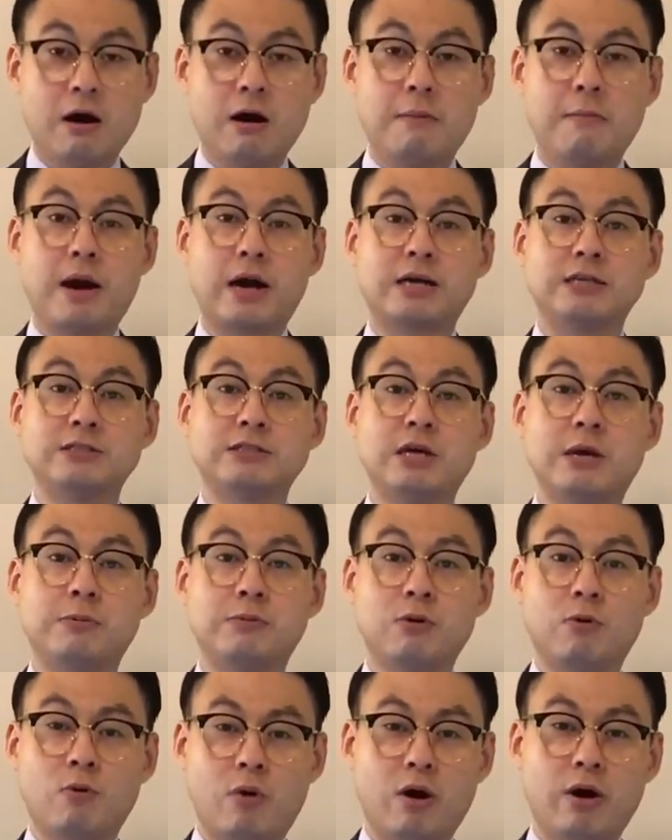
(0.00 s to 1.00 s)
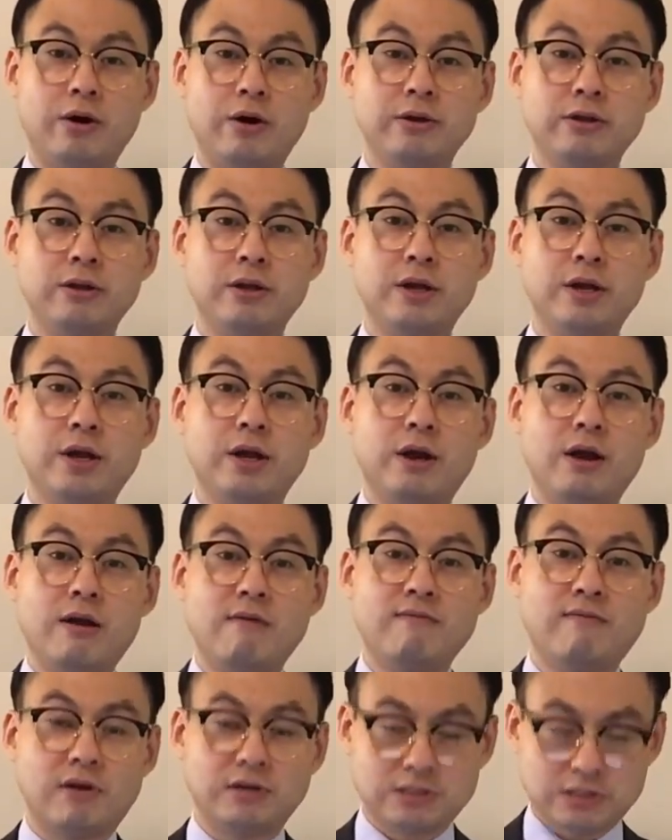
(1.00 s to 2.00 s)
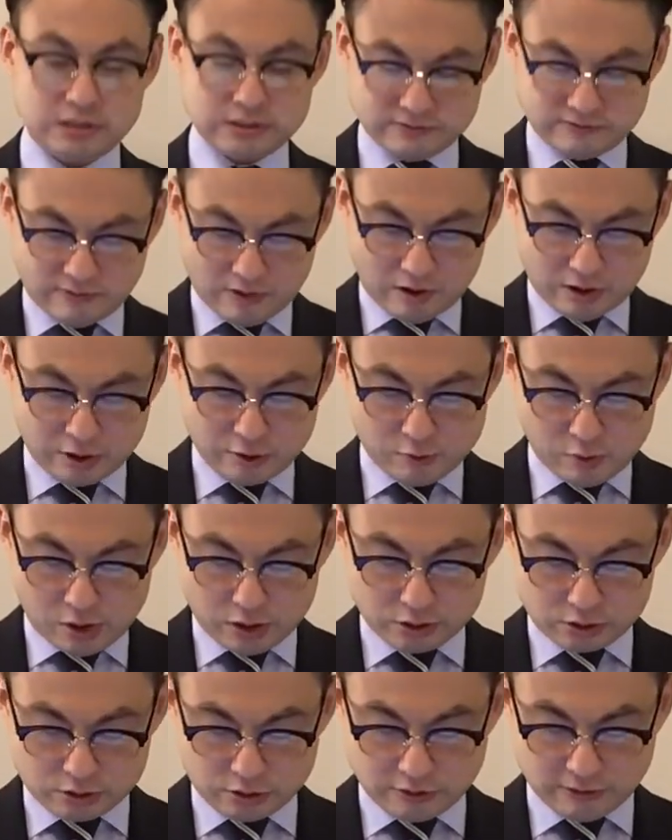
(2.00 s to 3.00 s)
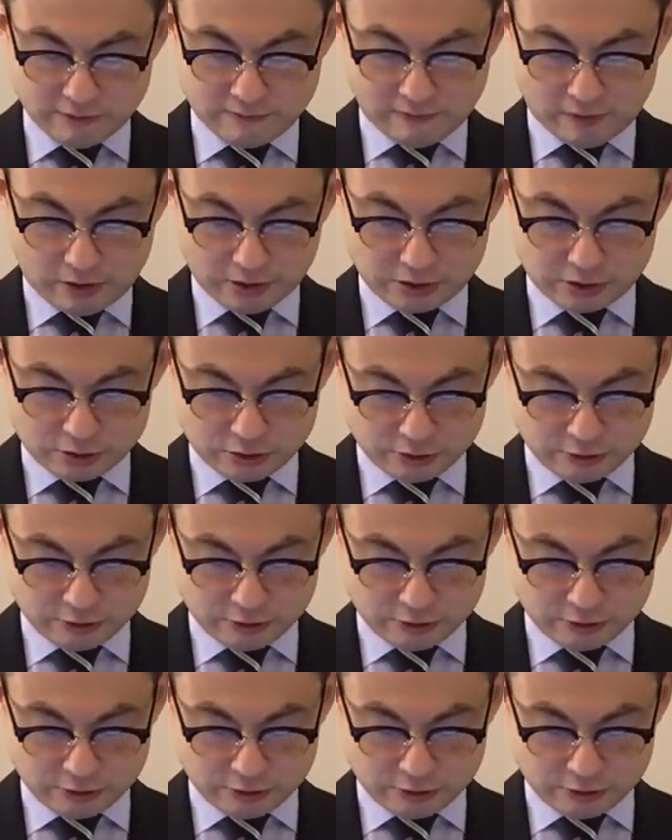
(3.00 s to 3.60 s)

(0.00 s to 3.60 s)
Mark chapter 1, verses 41 to 42.